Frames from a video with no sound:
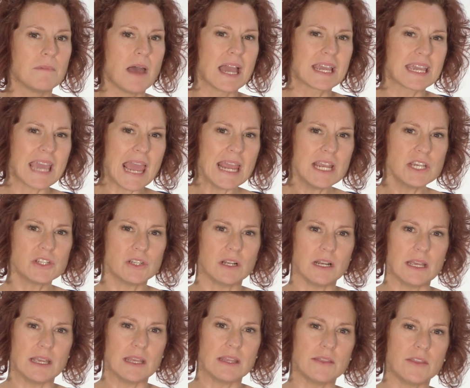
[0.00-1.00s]

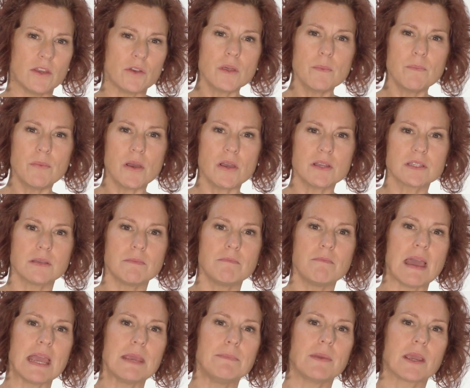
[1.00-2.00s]
Occasionally, the other person
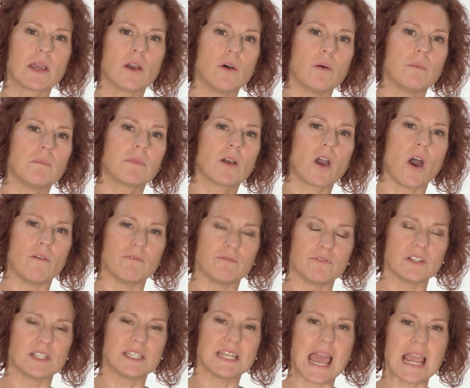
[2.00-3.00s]
may become
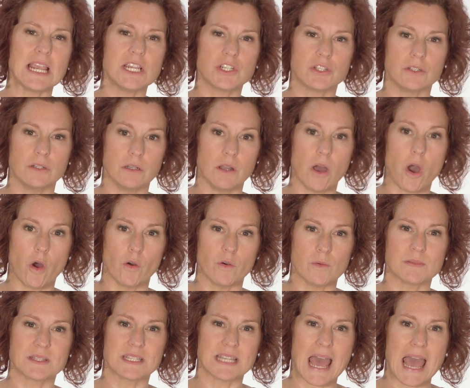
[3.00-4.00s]
confrontational or
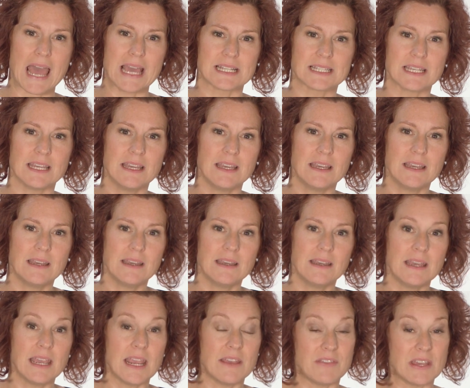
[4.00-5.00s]
upset.
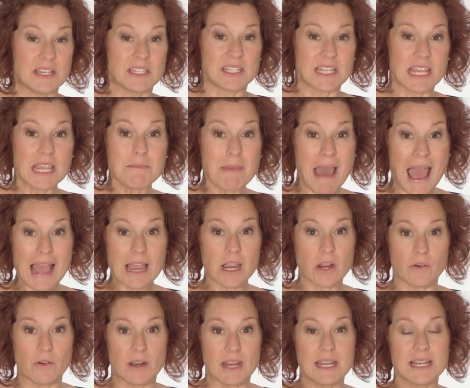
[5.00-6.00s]
If they seem
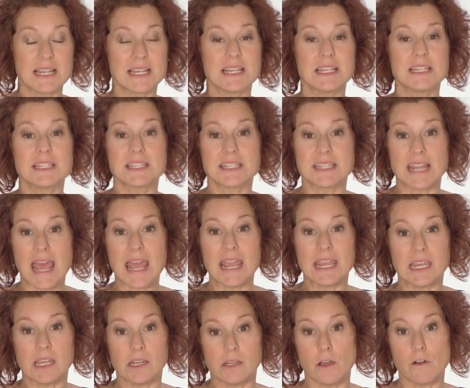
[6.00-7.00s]
angry, stay
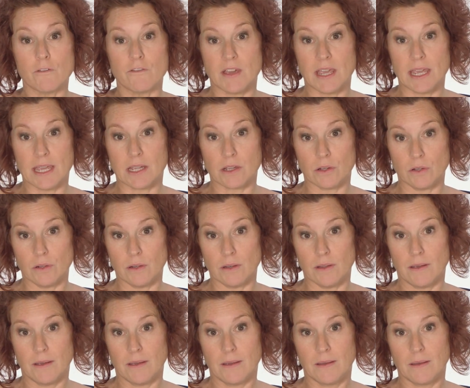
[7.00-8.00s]
in your vehicle.
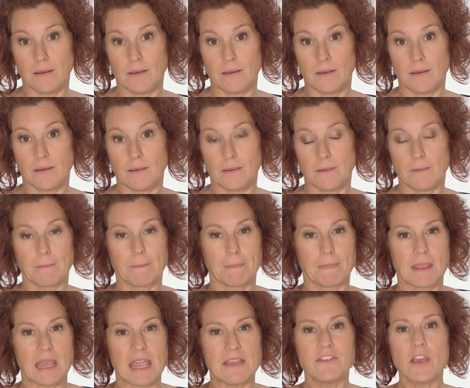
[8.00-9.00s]

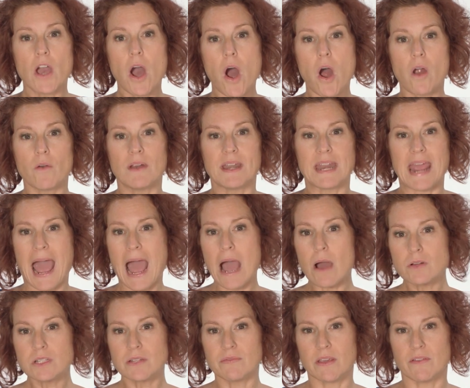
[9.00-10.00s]
If you're already
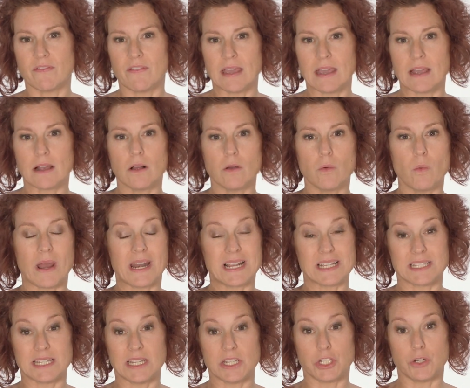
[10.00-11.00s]
out of your vehicle when a
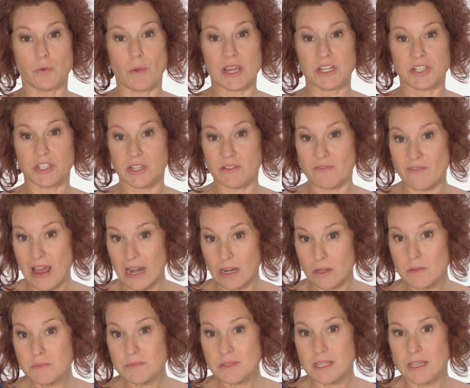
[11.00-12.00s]
situation
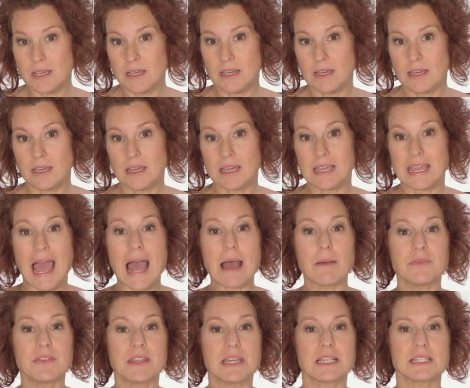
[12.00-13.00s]
develops,
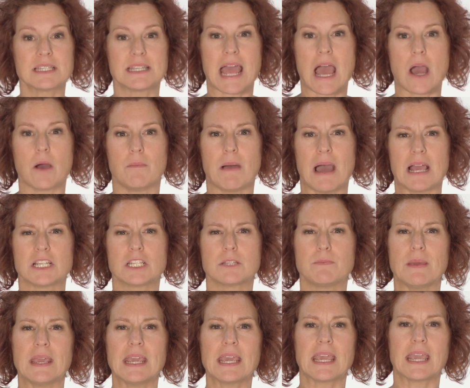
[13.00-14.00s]
calm things down by
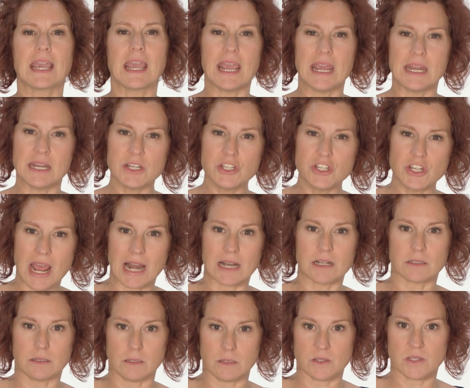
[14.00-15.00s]
speaking in a
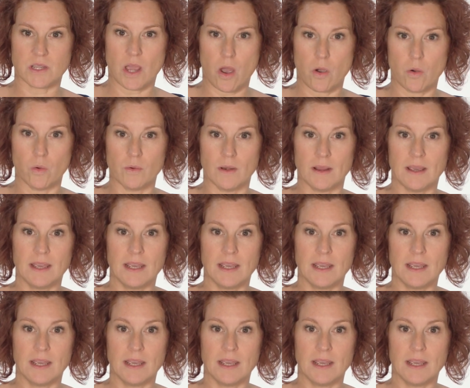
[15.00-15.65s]
gentle tone.